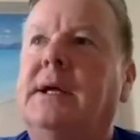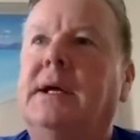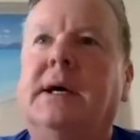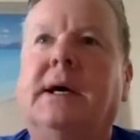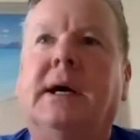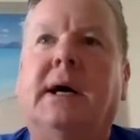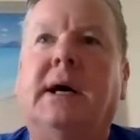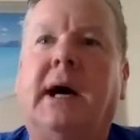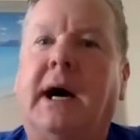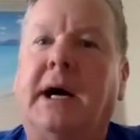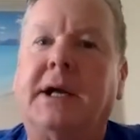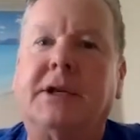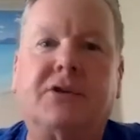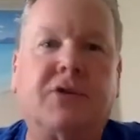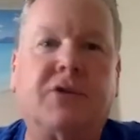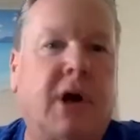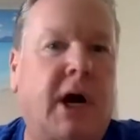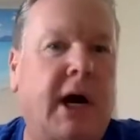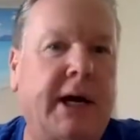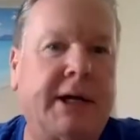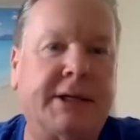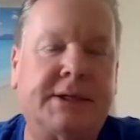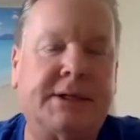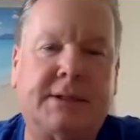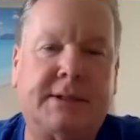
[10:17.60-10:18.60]
I
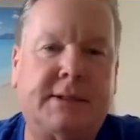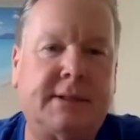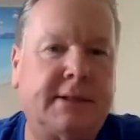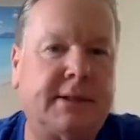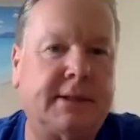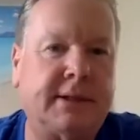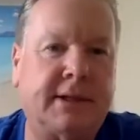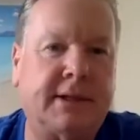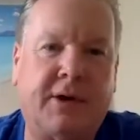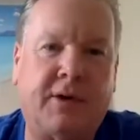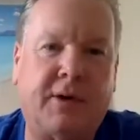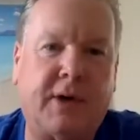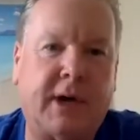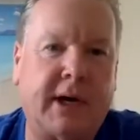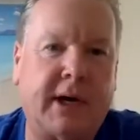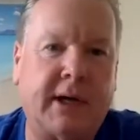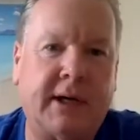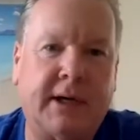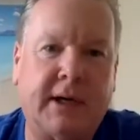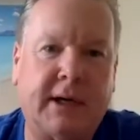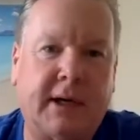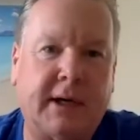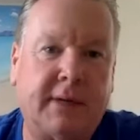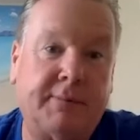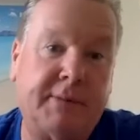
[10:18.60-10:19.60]
tried to, I
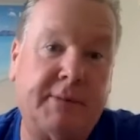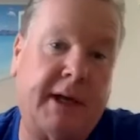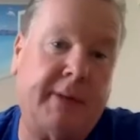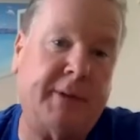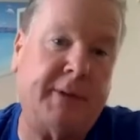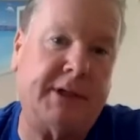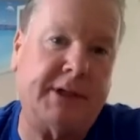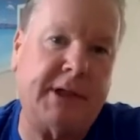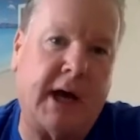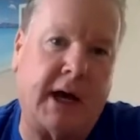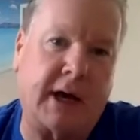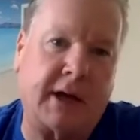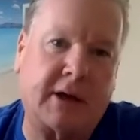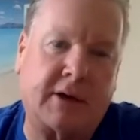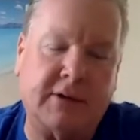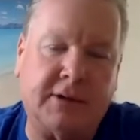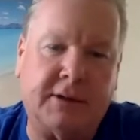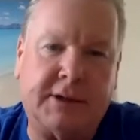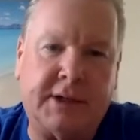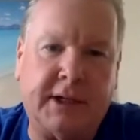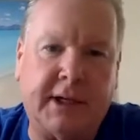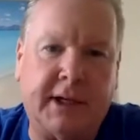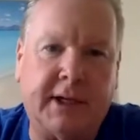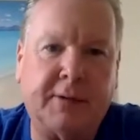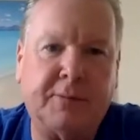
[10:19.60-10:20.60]
maybe not a
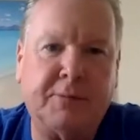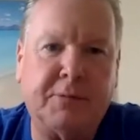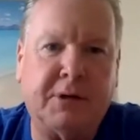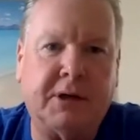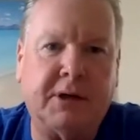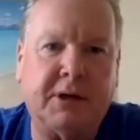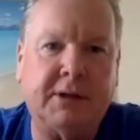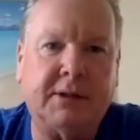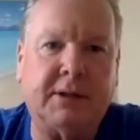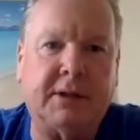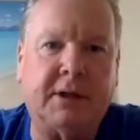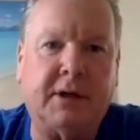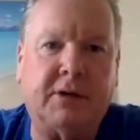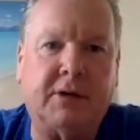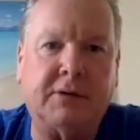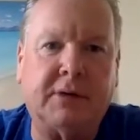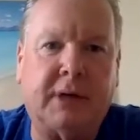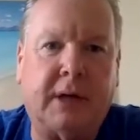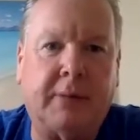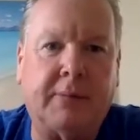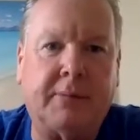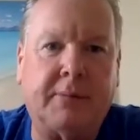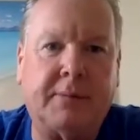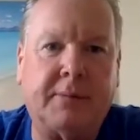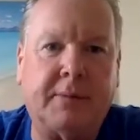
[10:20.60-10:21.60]
good thing, but
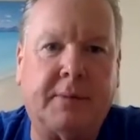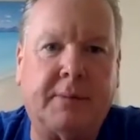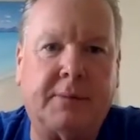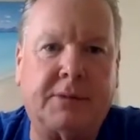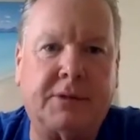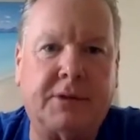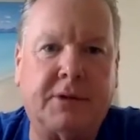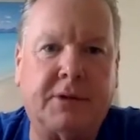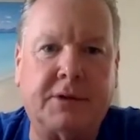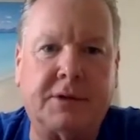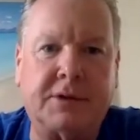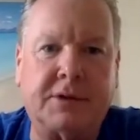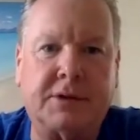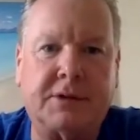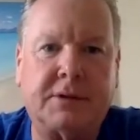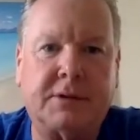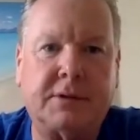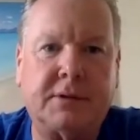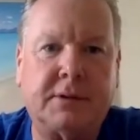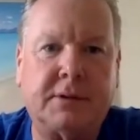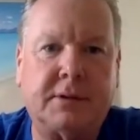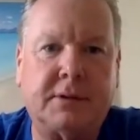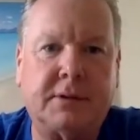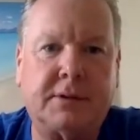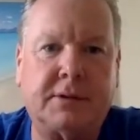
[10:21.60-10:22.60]
I'm sure there's
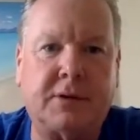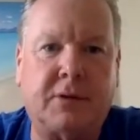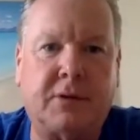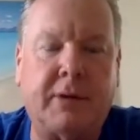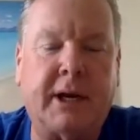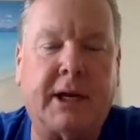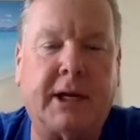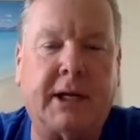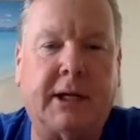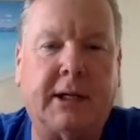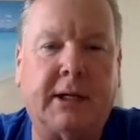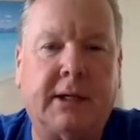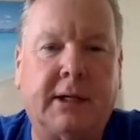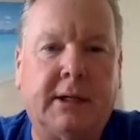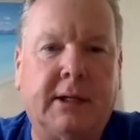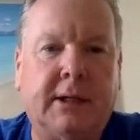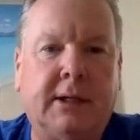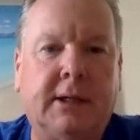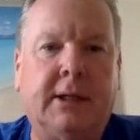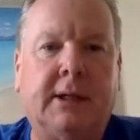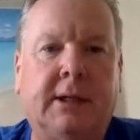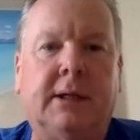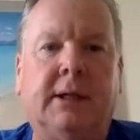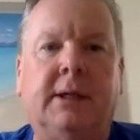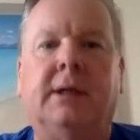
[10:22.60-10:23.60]
so many
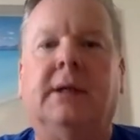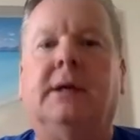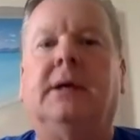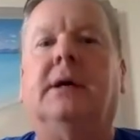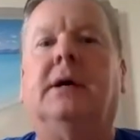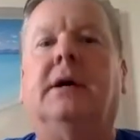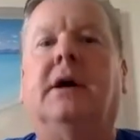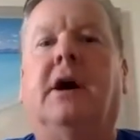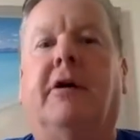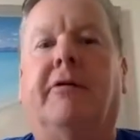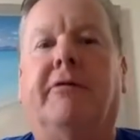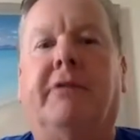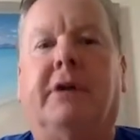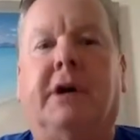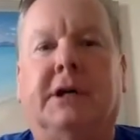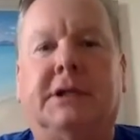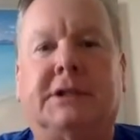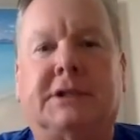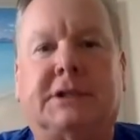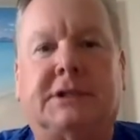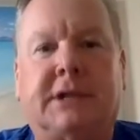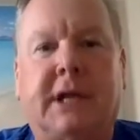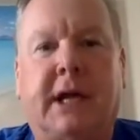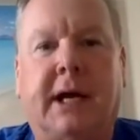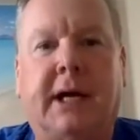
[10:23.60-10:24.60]
of
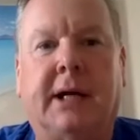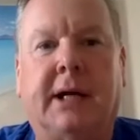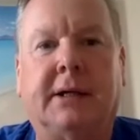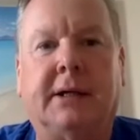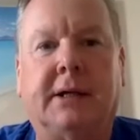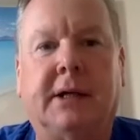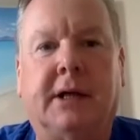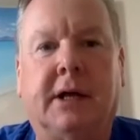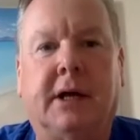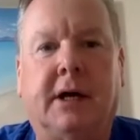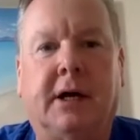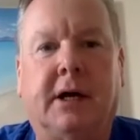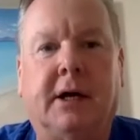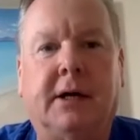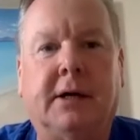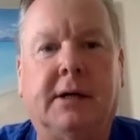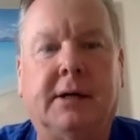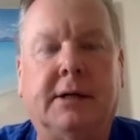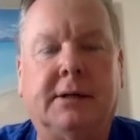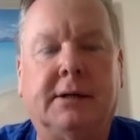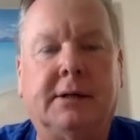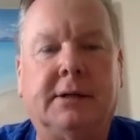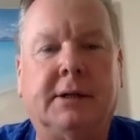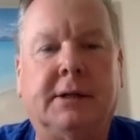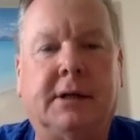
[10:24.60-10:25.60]
us that
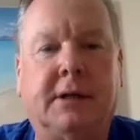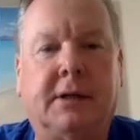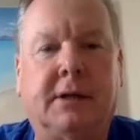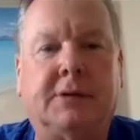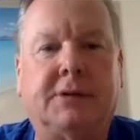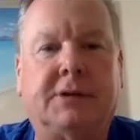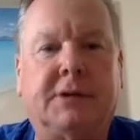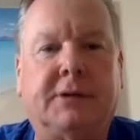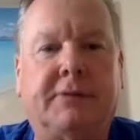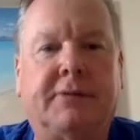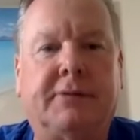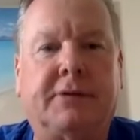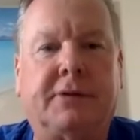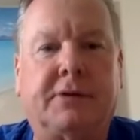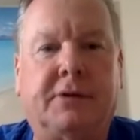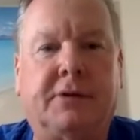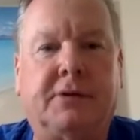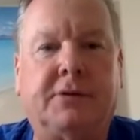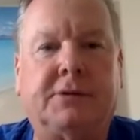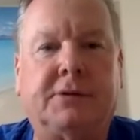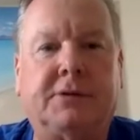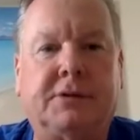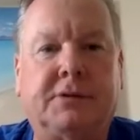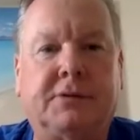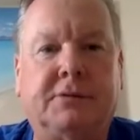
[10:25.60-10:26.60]
it's
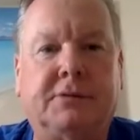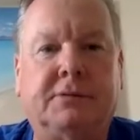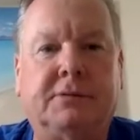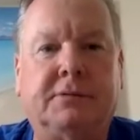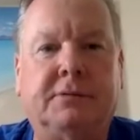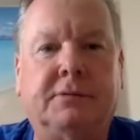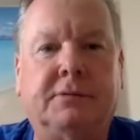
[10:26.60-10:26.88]
difficult to